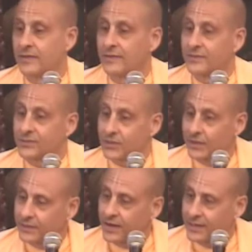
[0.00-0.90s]
The
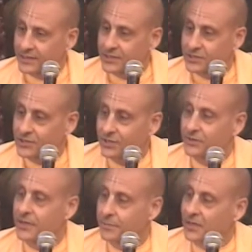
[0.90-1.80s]
sun god
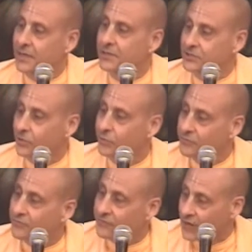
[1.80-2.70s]
considered him like his own
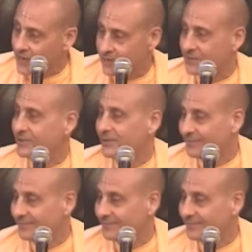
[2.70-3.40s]
friend.